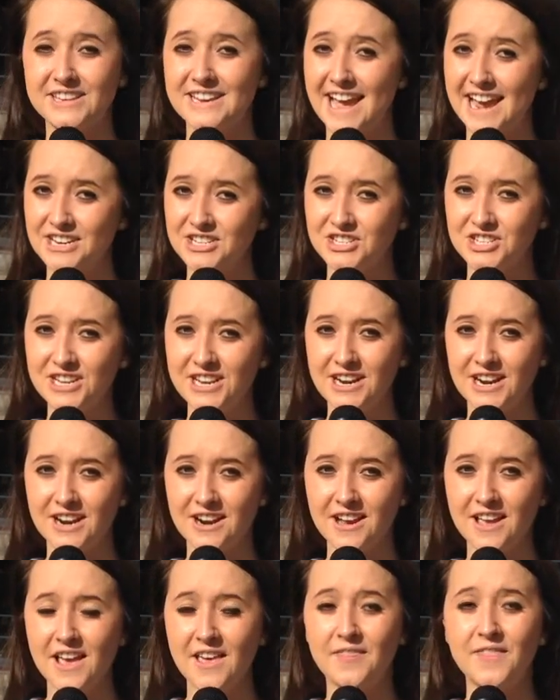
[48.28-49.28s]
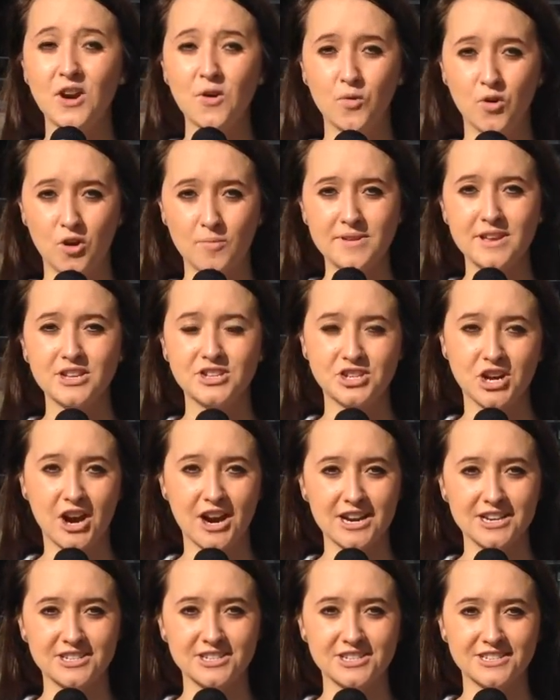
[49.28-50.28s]
to the next year, there will be a
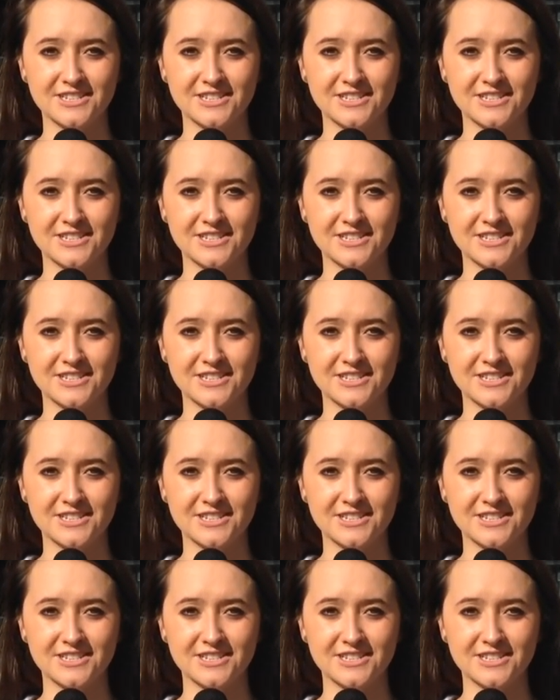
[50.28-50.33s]
charge.